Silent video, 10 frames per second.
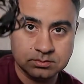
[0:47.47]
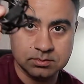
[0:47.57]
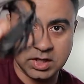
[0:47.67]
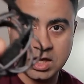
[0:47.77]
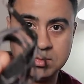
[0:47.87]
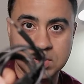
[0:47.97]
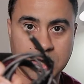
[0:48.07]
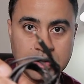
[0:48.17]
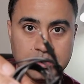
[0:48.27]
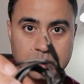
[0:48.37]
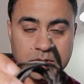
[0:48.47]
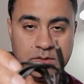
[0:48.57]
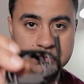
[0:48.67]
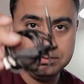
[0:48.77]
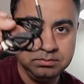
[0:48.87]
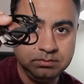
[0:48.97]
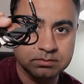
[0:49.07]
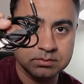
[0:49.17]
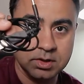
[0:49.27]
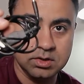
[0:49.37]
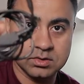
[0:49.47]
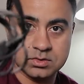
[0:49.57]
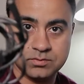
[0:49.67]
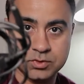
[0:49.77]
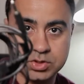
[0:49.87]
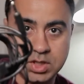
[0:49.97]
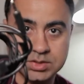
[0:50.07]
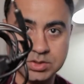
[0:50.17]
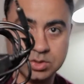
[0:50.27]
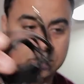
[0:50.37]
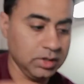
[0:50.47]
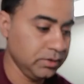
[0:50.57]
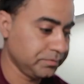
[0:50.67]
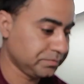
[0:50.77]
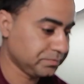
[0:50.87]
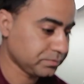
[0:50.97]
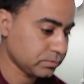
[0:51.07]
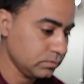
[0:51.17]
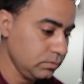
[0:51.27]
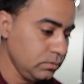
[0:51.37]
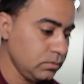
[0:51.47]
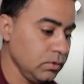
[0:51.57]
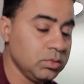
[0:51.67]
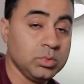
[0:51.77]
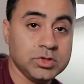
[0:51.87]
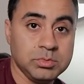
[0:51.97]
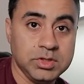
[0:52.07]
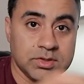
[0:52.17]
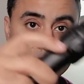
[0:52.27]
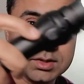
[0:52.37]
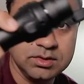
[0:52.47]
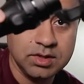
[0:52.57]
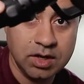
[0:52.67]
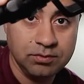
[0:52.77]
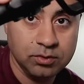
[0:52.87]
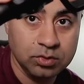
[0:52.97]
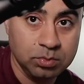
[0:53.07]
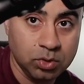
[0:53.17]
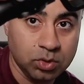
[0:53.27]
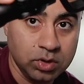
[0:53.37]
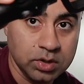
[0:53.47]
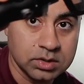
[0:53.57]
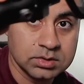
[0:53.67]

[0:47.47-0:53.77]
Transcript: the cable that comes with it is for charging only, which means that this headphone port,